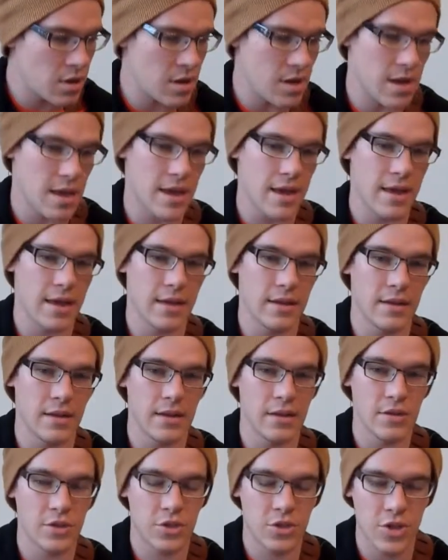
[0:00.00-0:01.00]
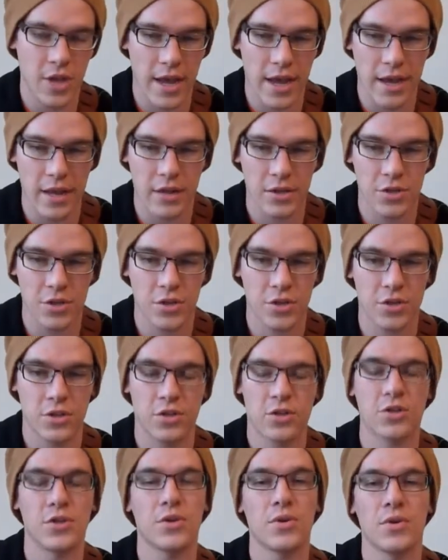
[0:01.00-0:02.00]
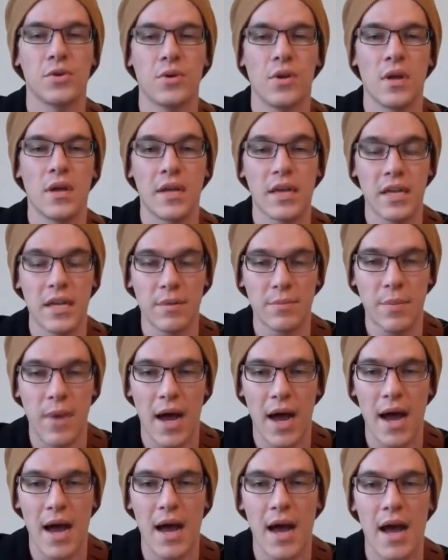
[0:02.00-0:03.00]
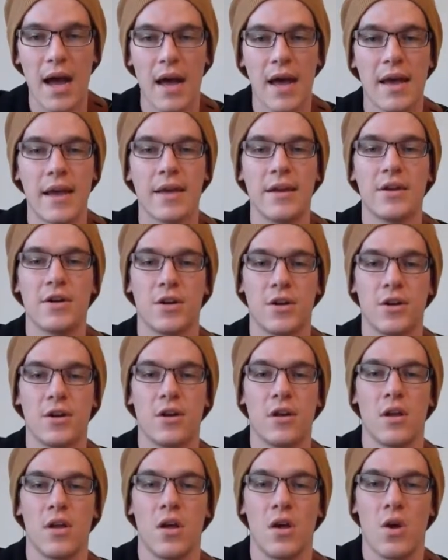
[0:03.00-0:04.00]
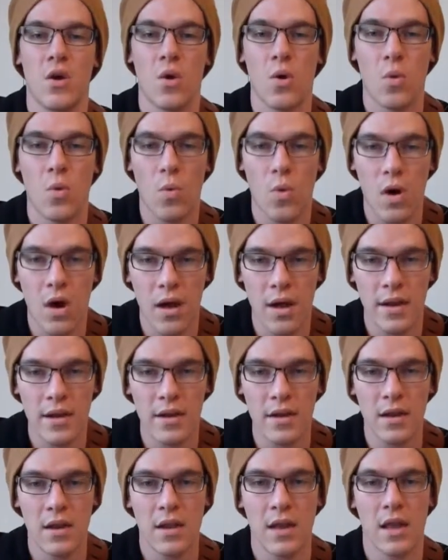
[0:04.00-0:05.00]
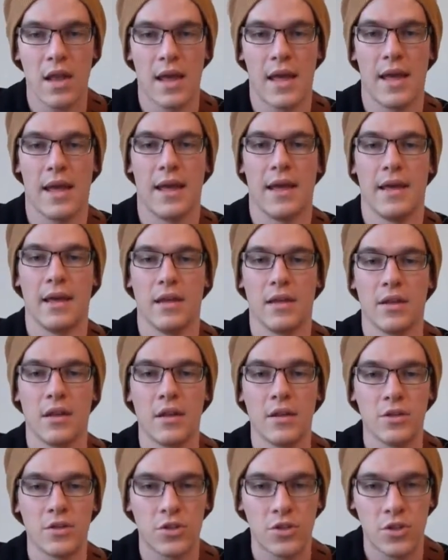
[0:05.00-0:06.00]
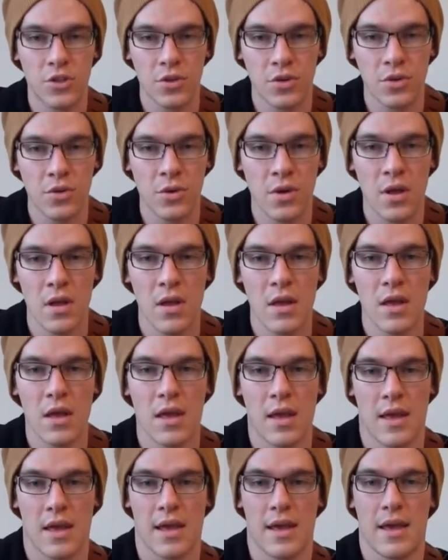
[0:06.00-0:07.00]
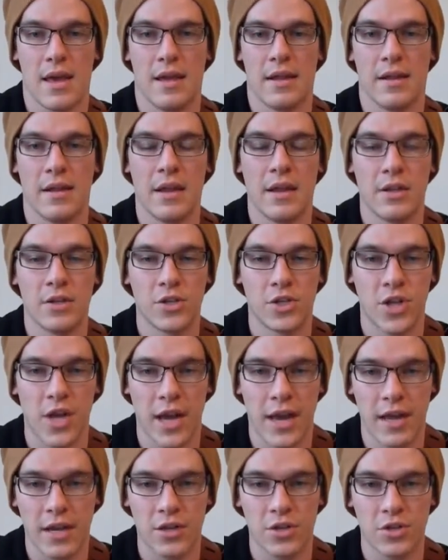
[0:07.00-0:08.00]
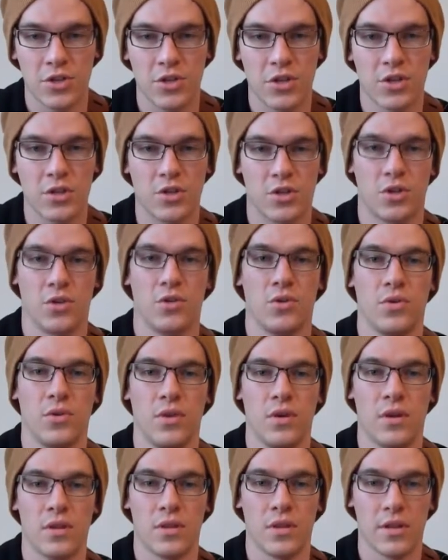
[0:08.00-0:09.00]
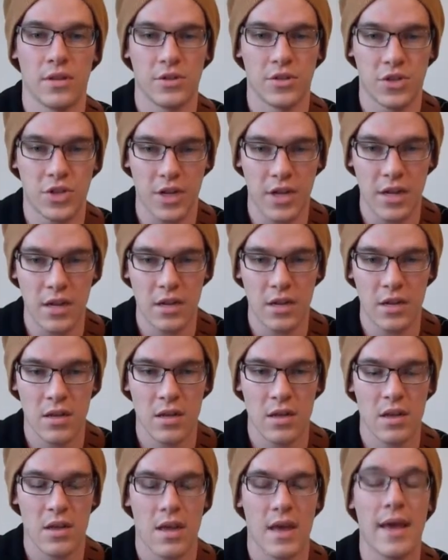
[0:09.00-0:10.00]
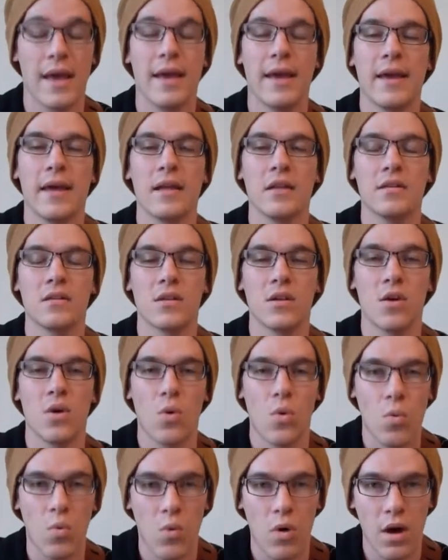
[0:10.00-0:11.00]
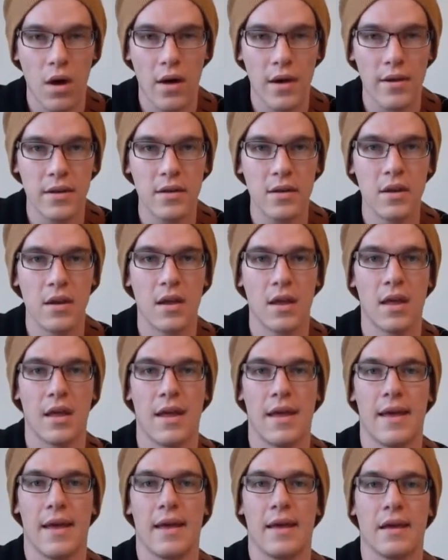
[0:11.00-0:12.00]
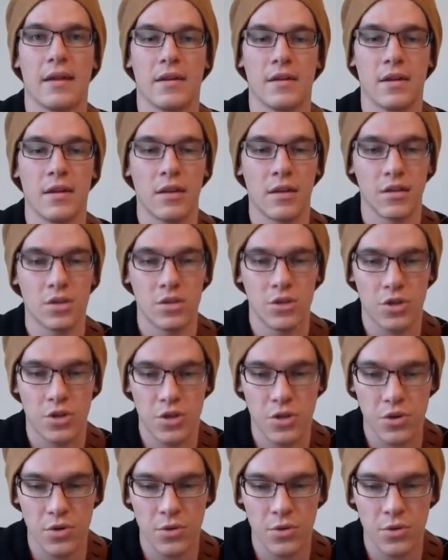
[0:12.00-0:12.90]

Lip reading: and change to E minor. 1 and 2 and change to the G and 1 and 2